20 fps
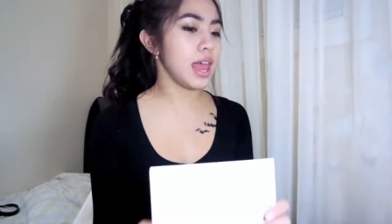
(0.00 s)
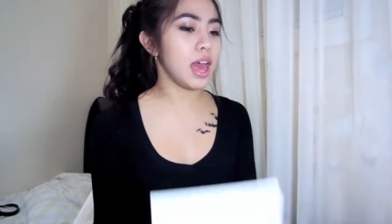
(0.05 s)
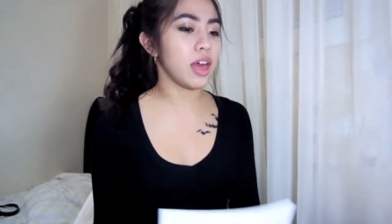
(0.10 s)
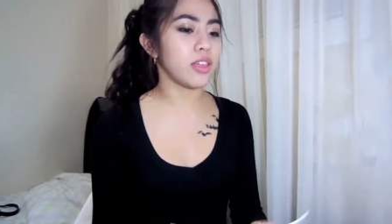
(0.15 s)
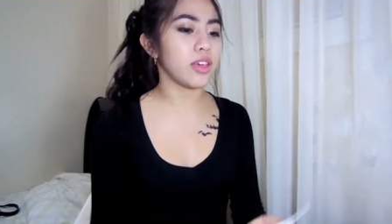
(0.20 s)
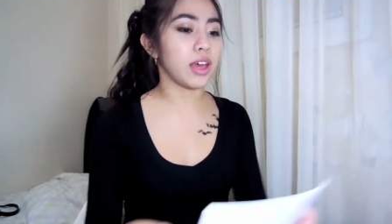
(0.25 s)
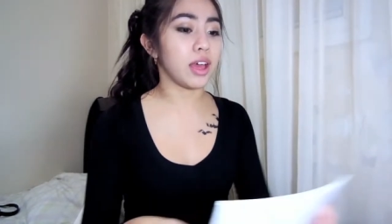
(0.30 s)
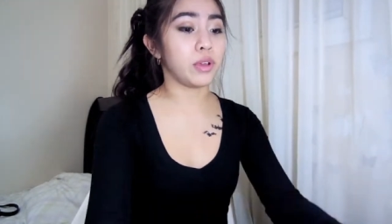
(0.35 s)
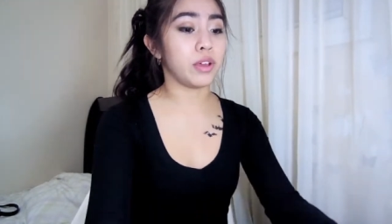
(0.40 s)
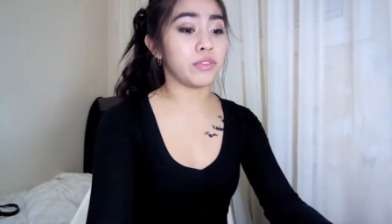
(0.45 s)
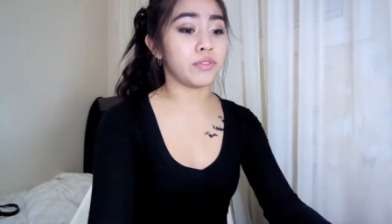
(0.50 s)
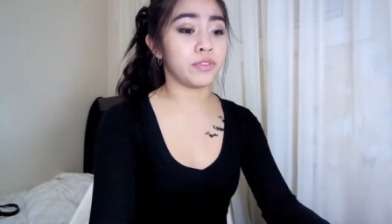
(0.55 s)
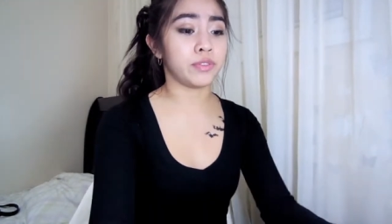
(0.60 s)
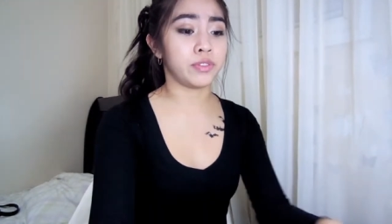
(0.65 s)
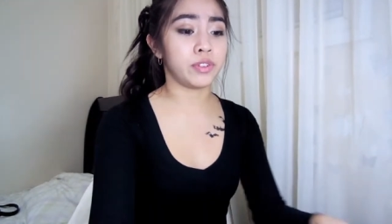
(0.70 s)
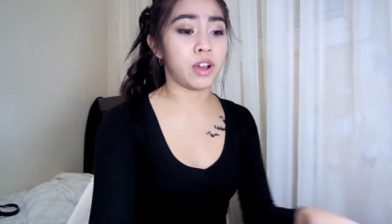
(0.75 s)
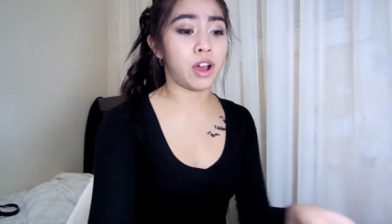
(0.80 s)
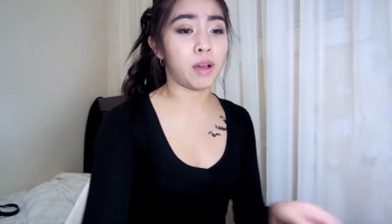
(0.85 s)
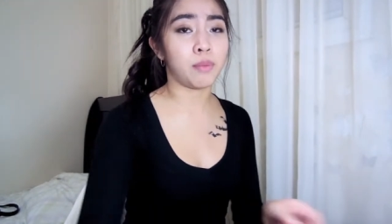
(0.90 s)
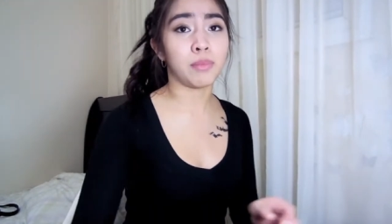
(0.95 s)
now that
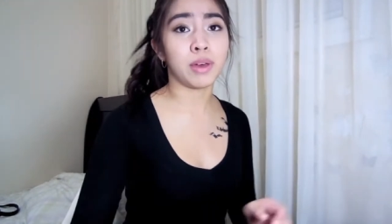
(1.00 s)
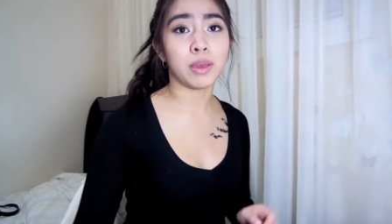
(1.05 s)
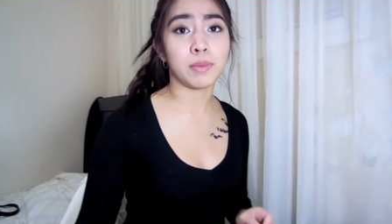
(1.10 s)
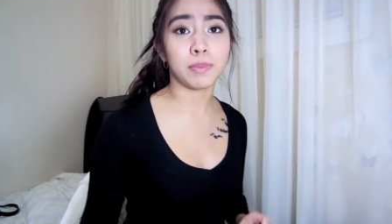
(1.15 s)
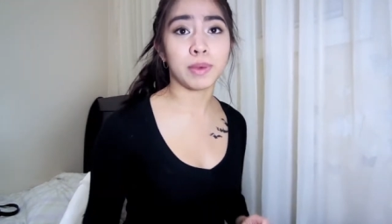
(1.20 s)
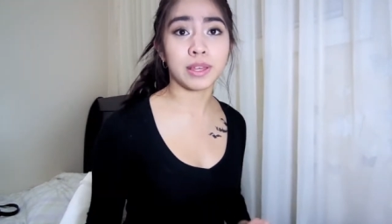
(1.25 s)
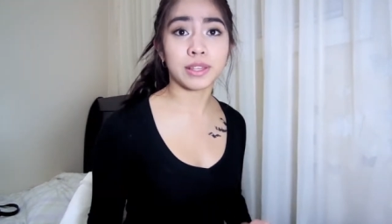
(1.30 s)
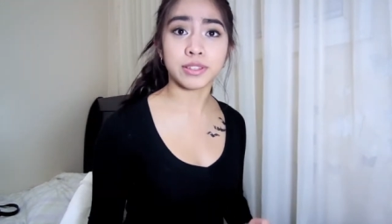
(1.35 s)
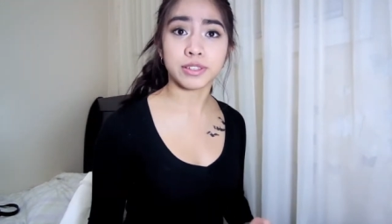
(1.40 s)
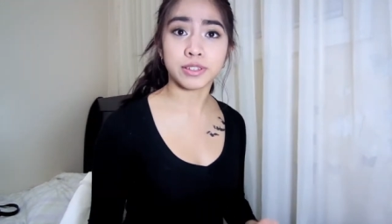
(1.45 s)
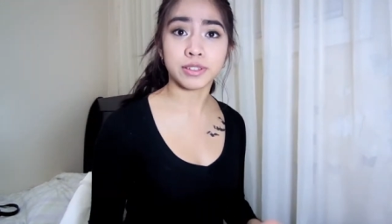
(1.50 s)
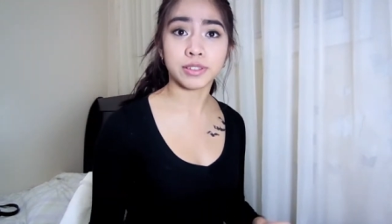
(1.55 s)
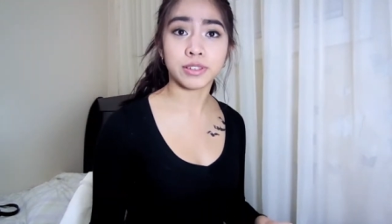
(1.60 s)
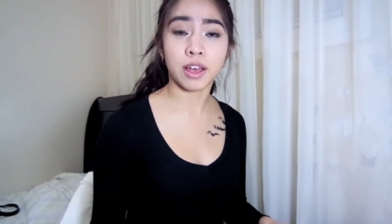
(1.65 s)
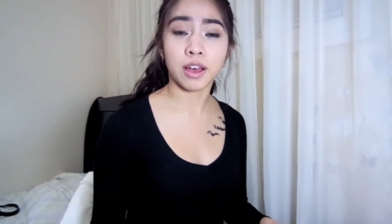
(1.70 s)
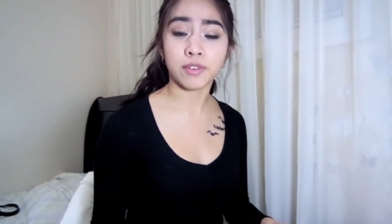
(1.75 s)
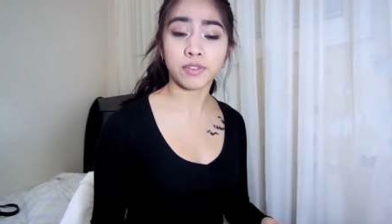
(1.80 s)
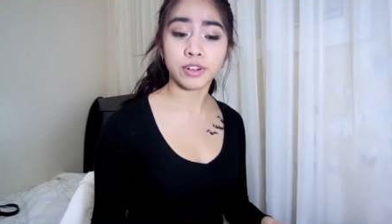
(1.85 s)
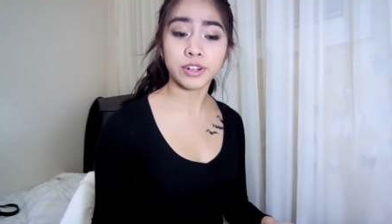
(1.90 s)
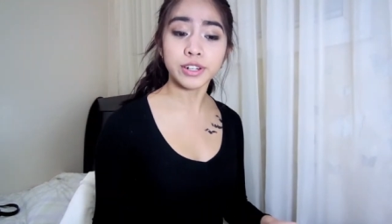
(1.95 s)
I've got my bases
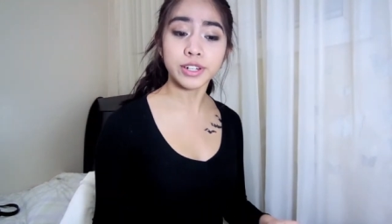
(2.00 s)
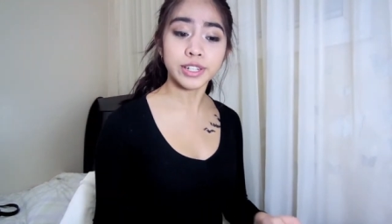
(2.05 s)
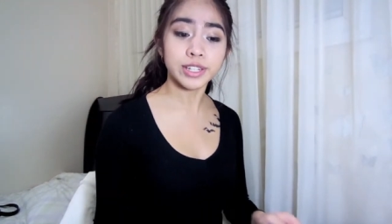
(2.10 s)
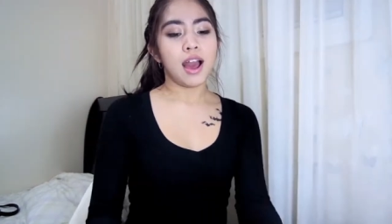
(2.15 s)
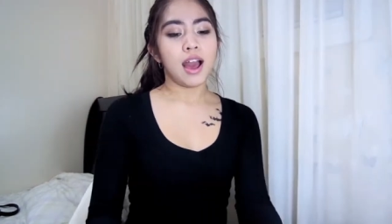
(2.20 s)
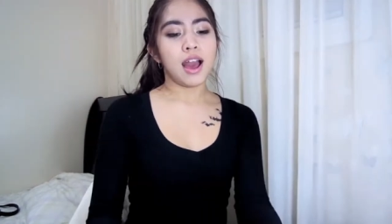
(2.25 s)
covered,